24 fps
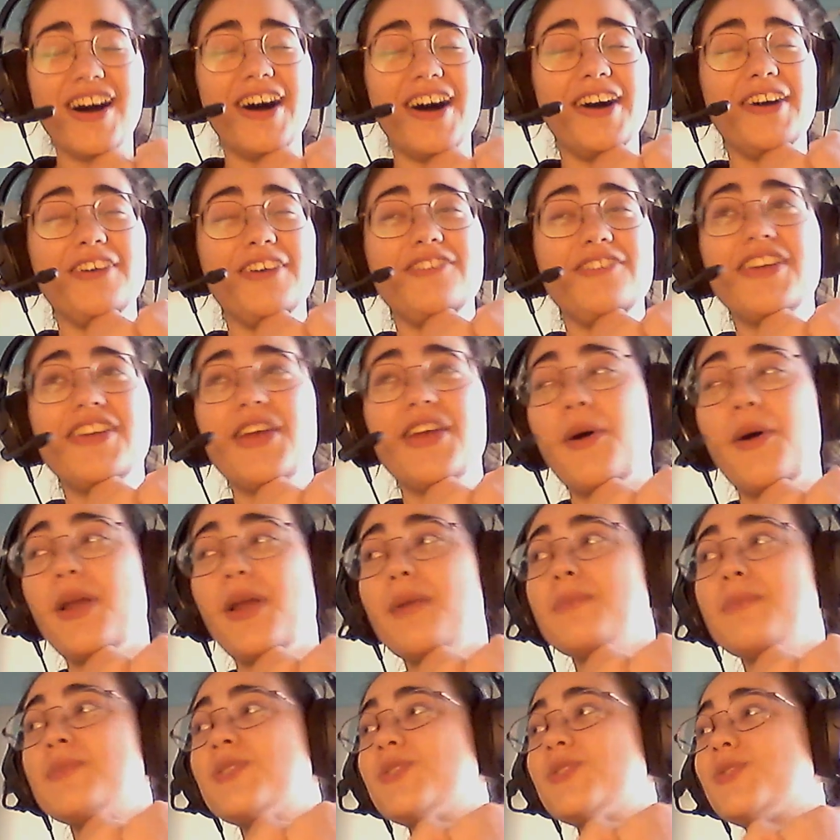video and
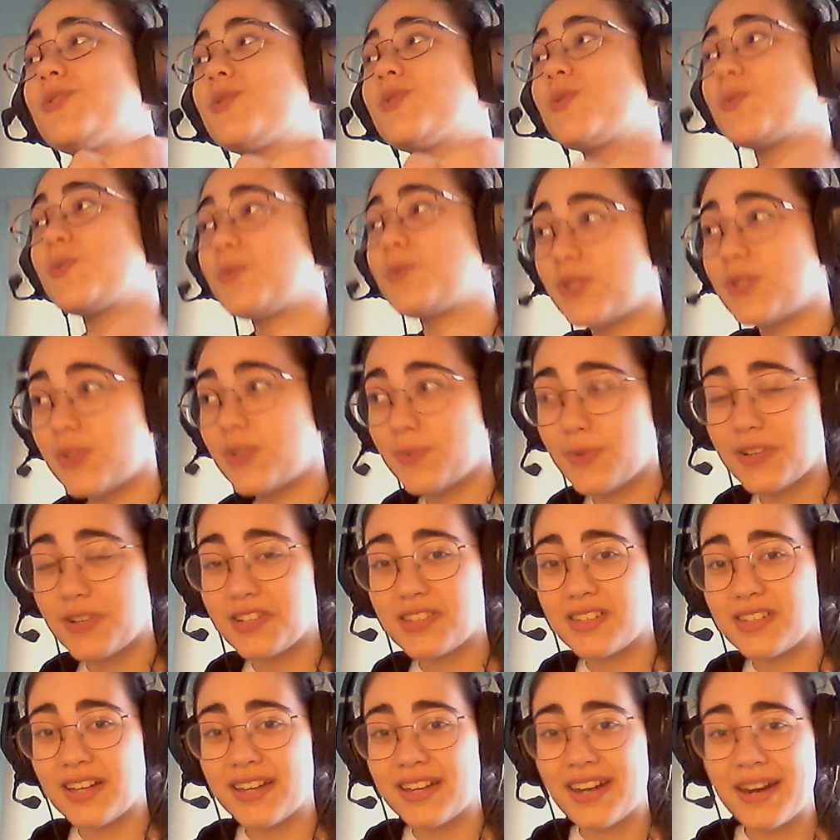I'm super
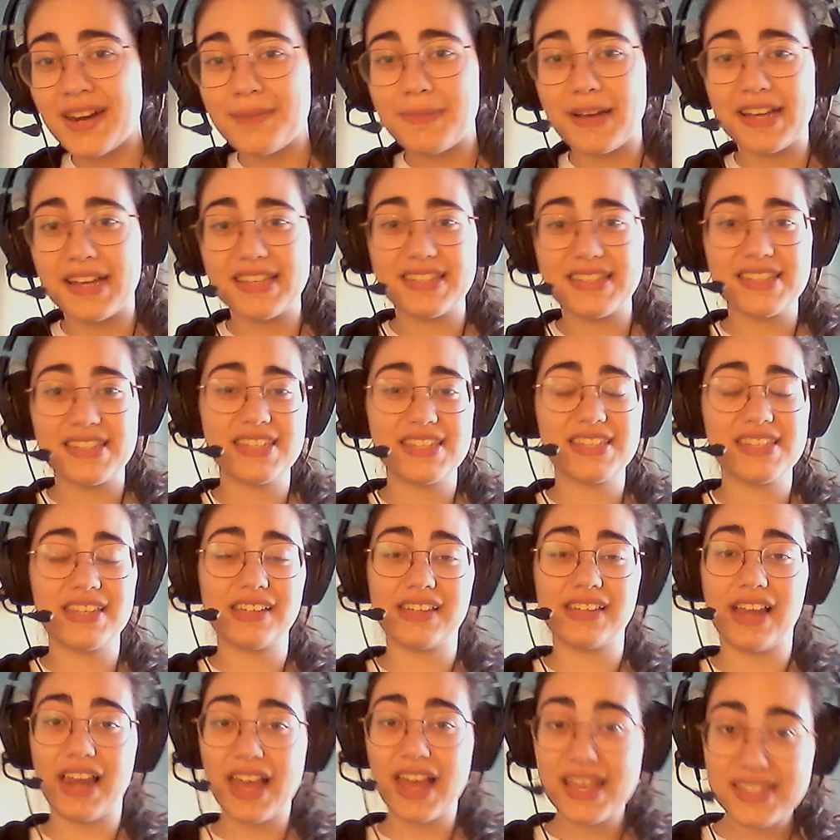excited because this is the
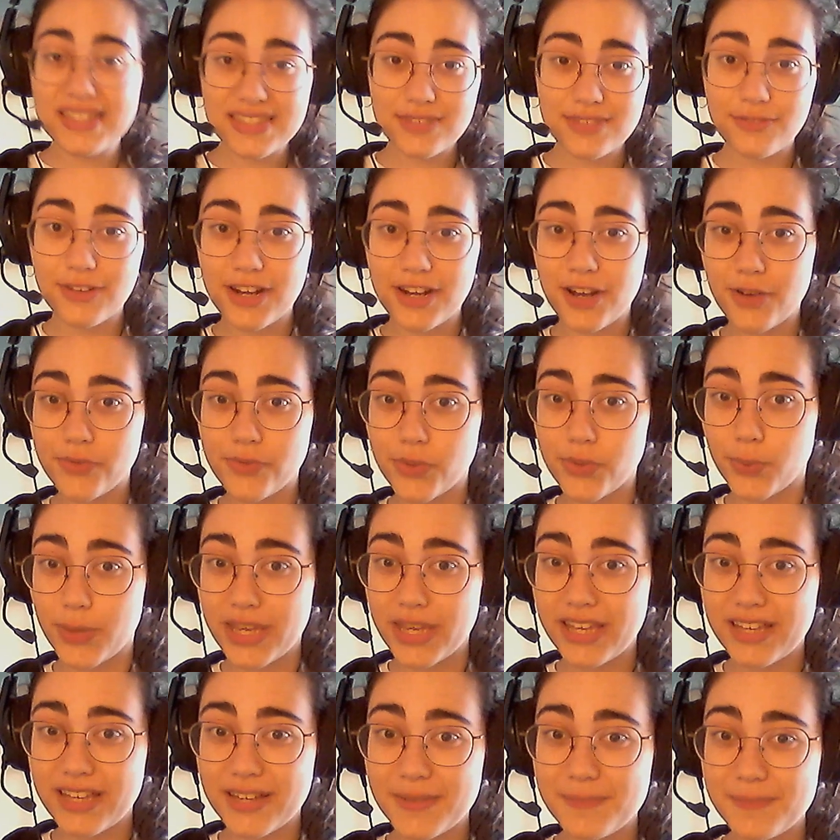last video of the
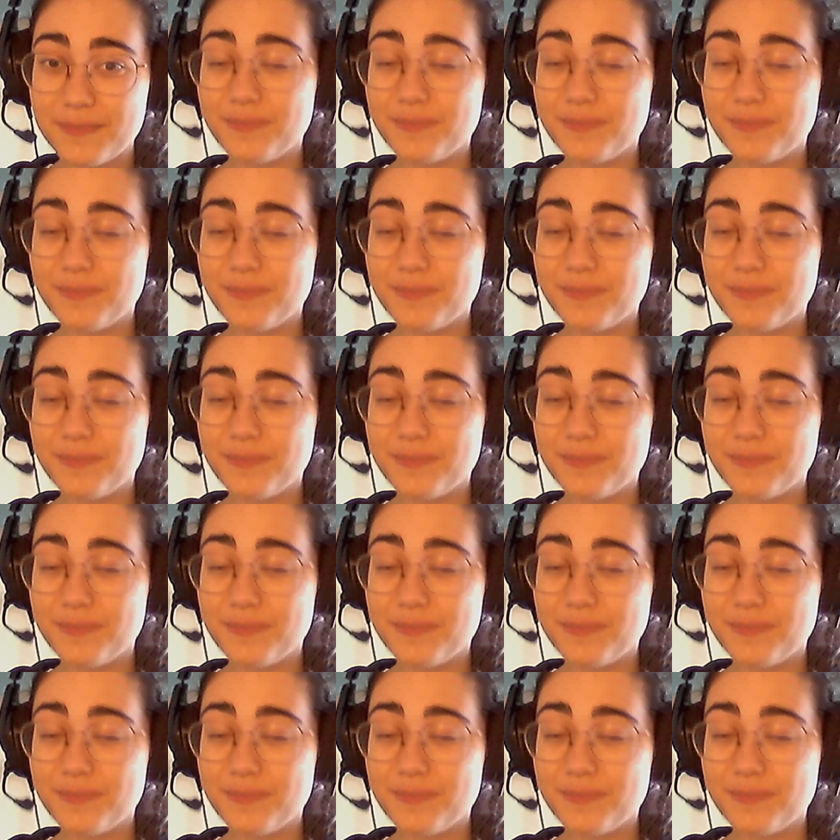week.